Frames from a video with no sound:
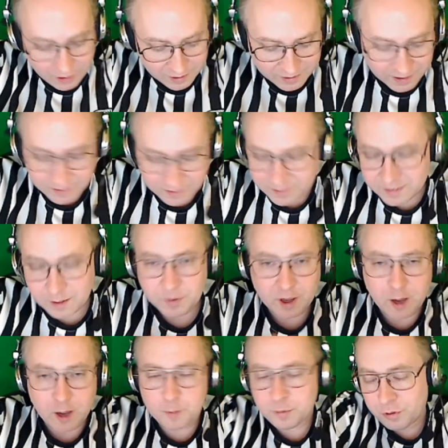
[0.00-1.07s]
to tighten something
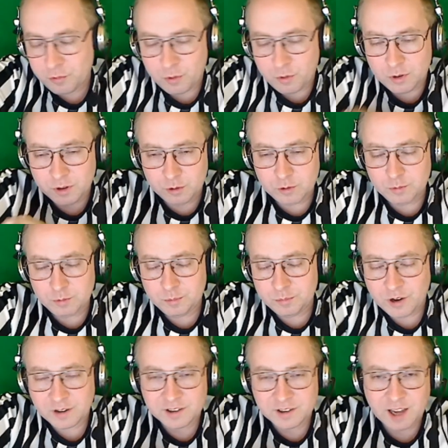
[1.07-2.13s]
up or throw a little duct